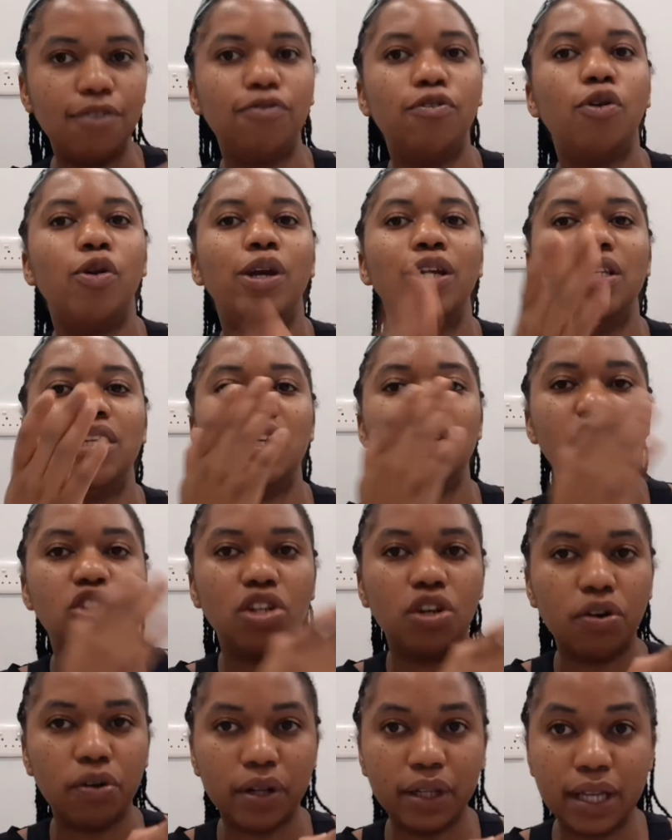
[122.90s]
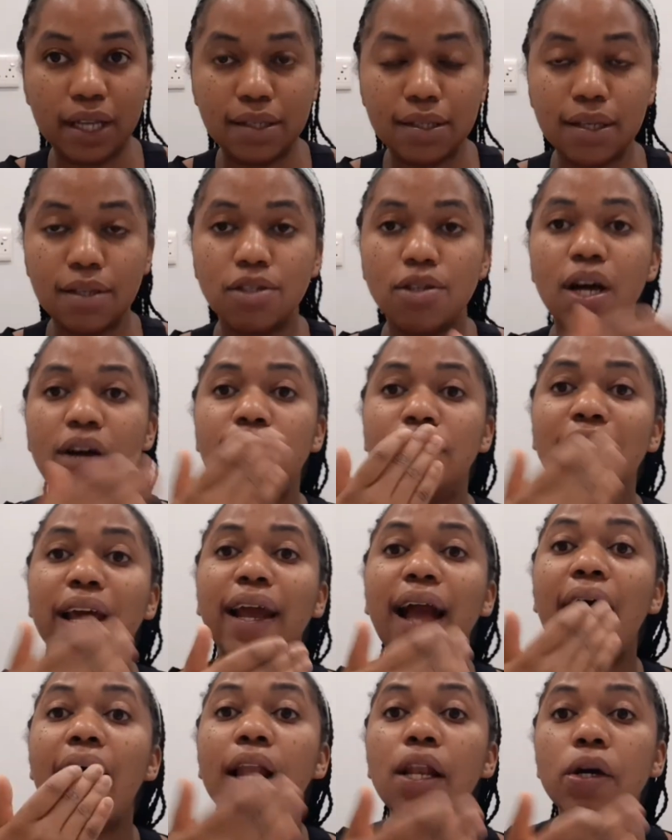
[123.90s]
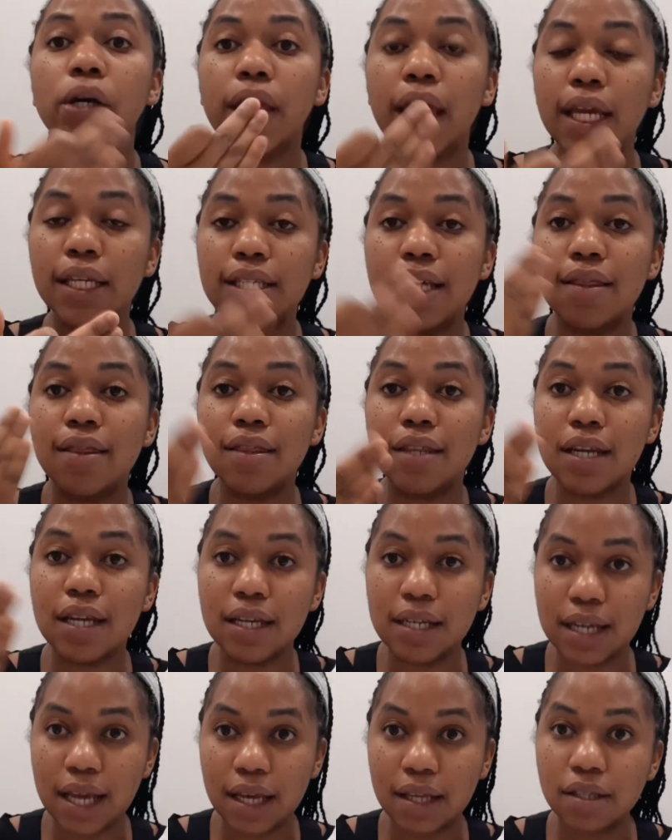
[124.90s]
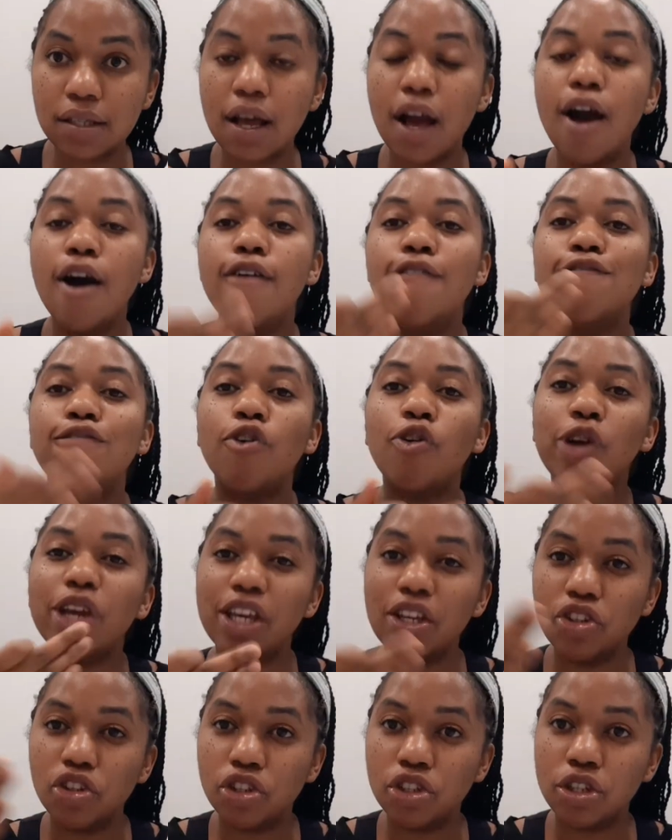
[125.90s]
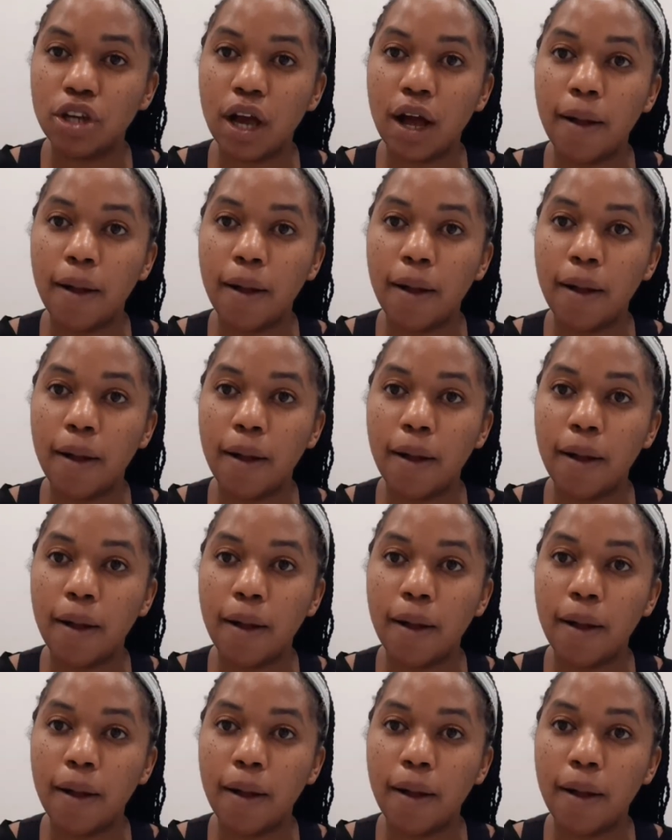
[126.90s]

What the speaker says: following day, general nursing. So I've like allocated 3 days for each